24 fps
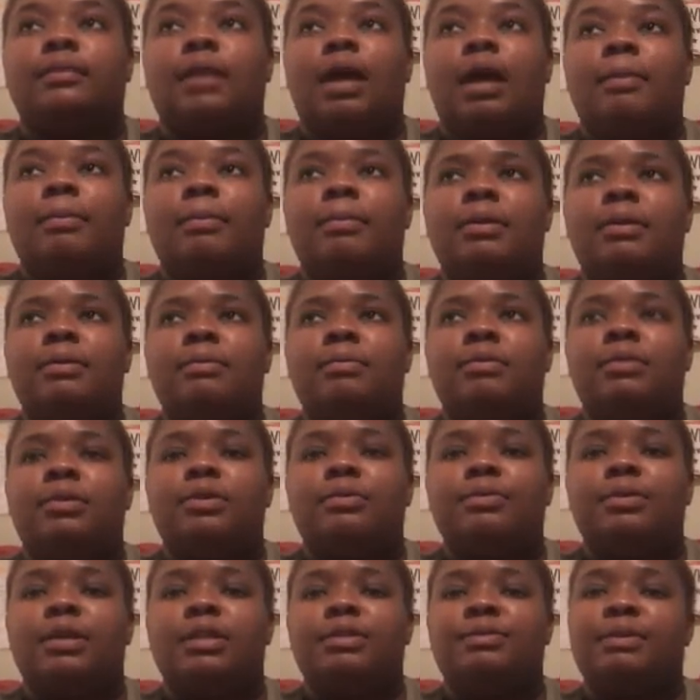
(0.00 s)
I've pretty
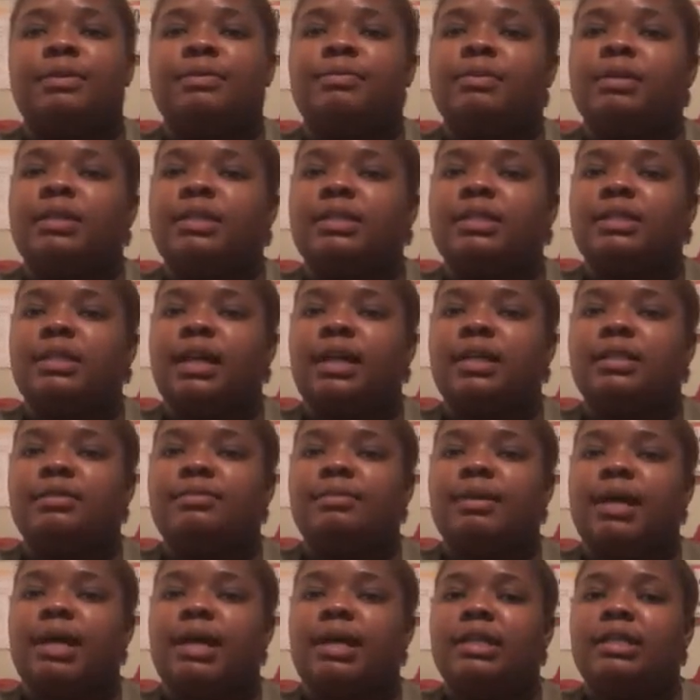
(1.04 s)
much been plus size
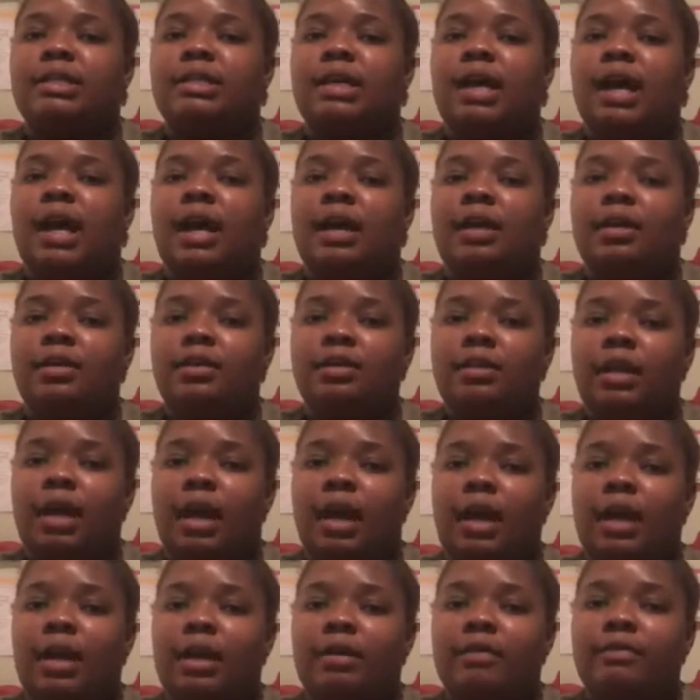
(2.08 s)
my entire
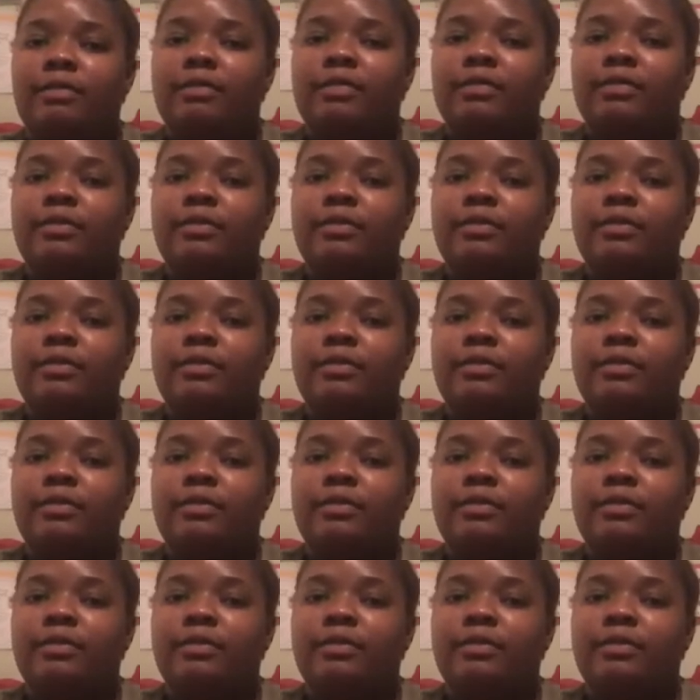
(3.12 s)
life.